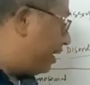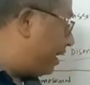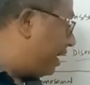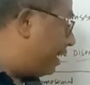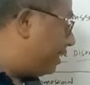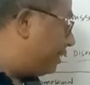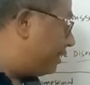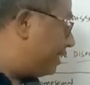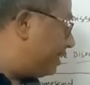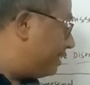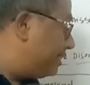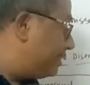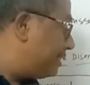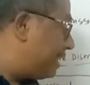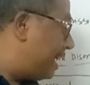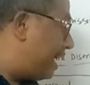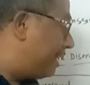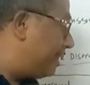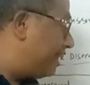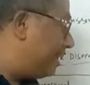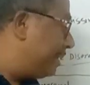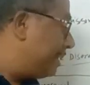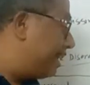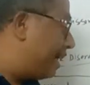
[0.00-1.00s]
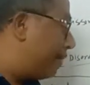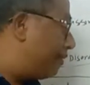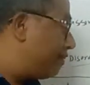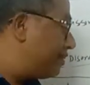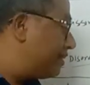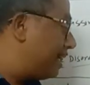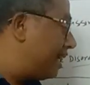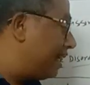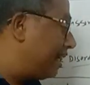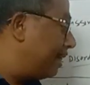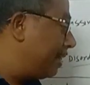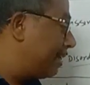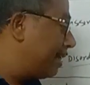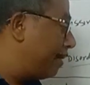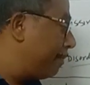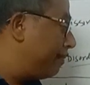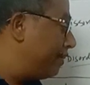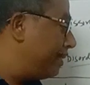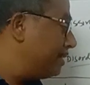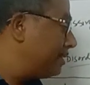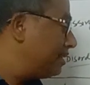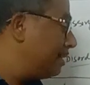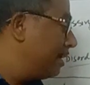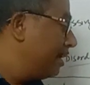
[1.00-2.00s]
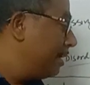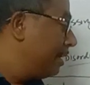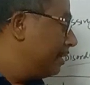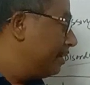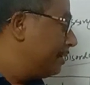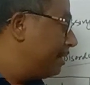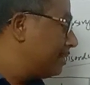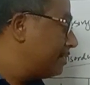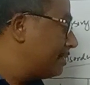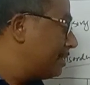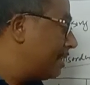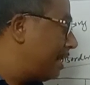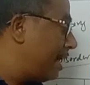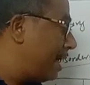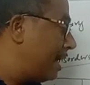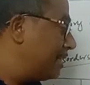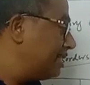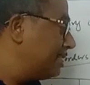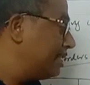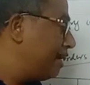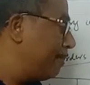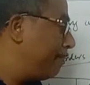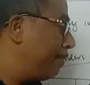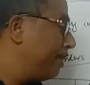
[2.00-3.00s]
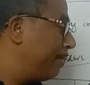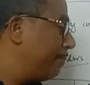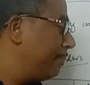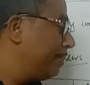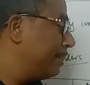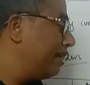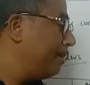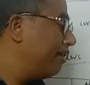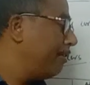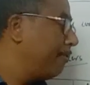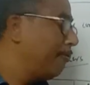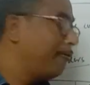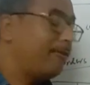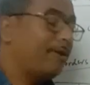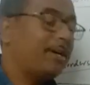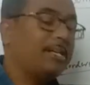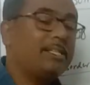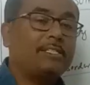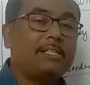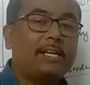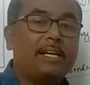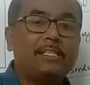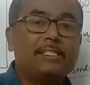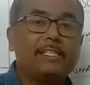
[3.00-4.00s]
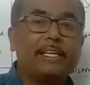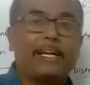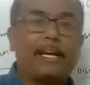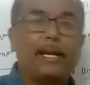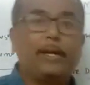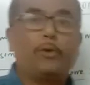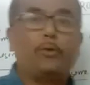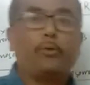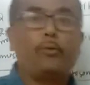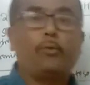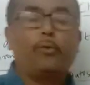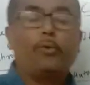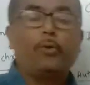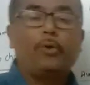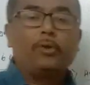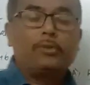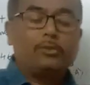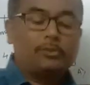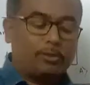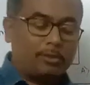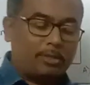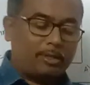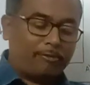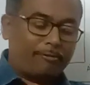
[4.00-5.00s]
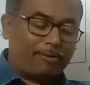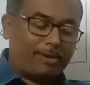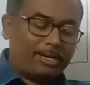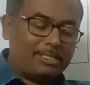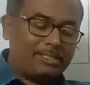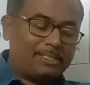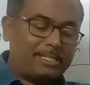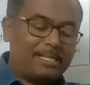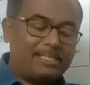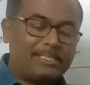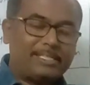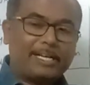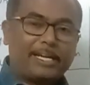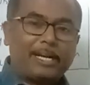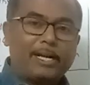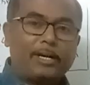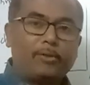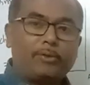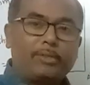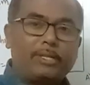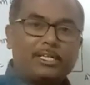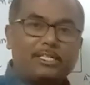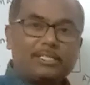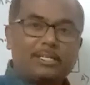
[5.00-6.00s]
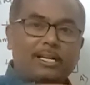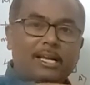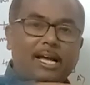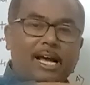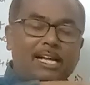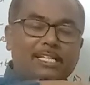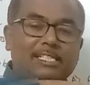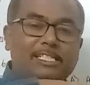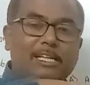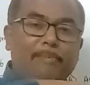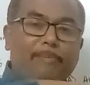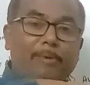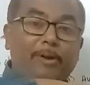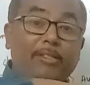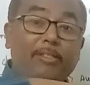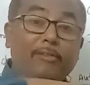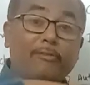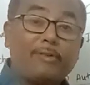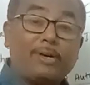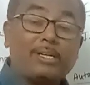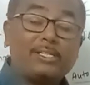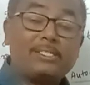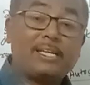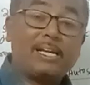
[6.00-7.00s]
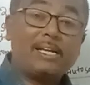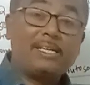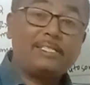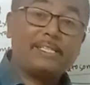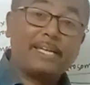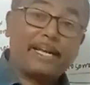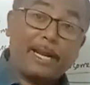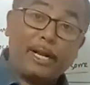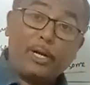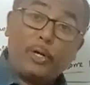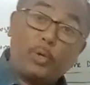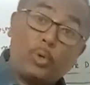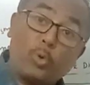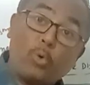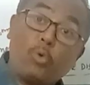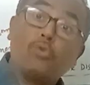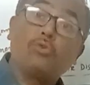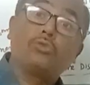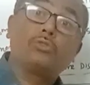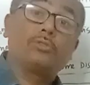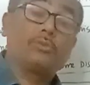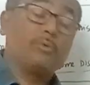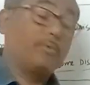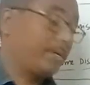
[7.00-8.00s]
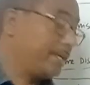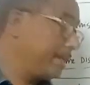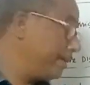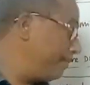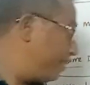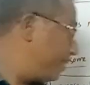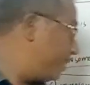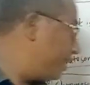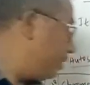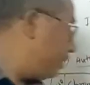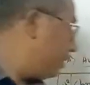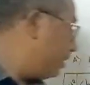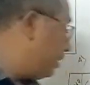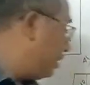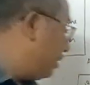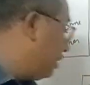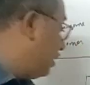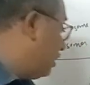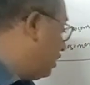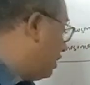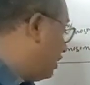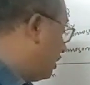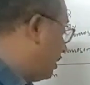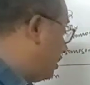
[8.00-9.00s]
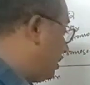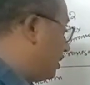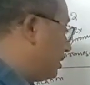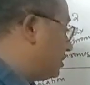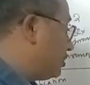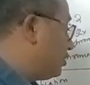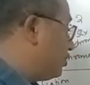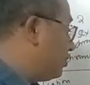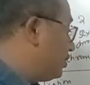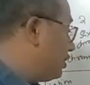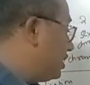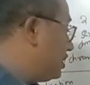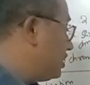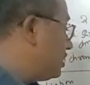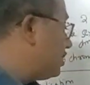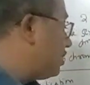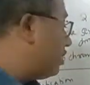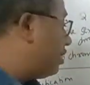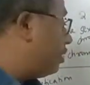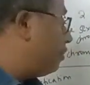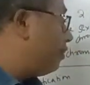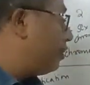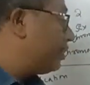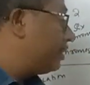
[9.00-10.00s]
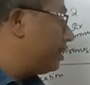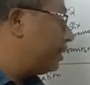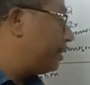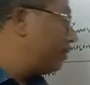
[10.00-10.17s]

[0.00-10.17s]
and then sandal gap. Sandal gap means there is a large gap between the first and second toe. So the first and second toe, there is a large gap between the first and second toes. Okay, so this is all about the